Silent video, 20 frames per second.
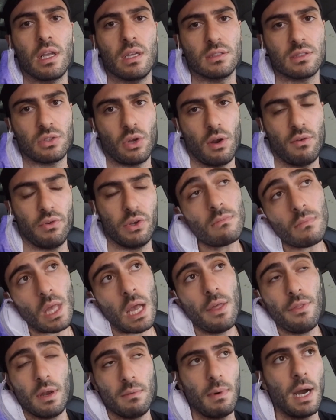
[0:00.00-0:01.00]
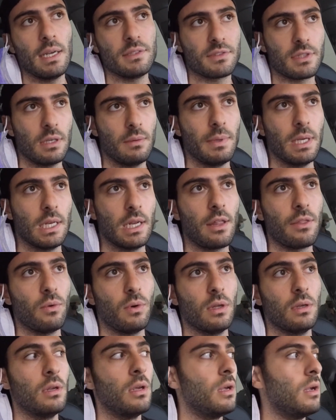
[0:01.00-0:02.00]
service, and then mine's gonna be another
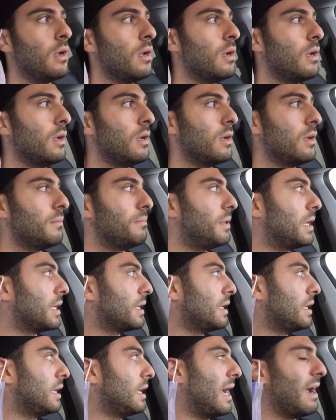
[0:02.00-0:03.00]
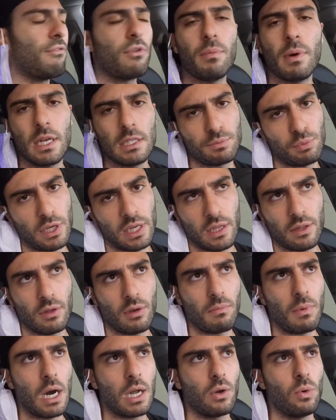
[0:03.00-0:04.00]
one. But everybody's bringing in their
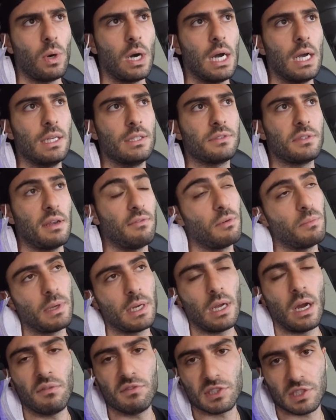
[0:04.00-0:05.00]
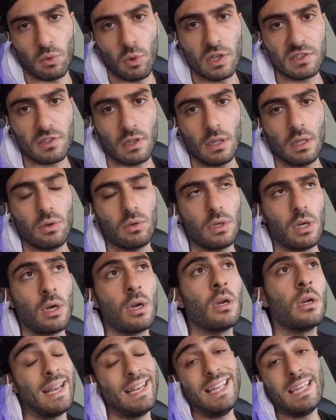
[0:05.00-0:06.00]
Model Ys. Everybody obviously wants a loaner.
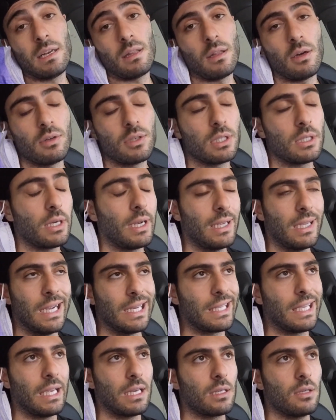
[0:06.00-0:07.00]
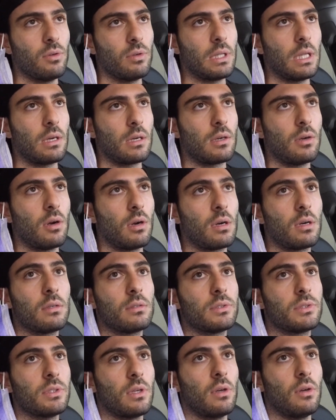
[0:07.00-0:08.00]
I need a loaner. I can't go without a car,
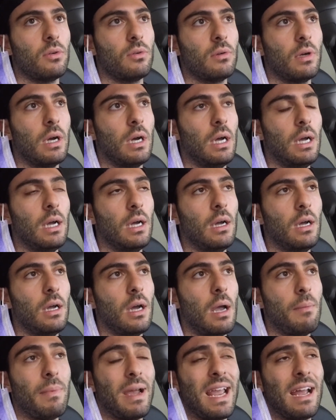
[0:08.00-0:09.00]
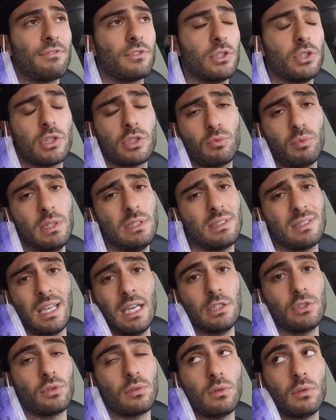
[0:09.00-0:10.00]
so I might have to just
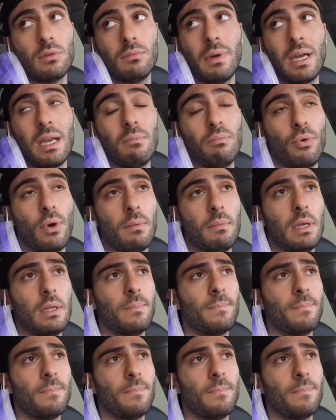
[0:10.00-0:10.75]
reschedule my appointment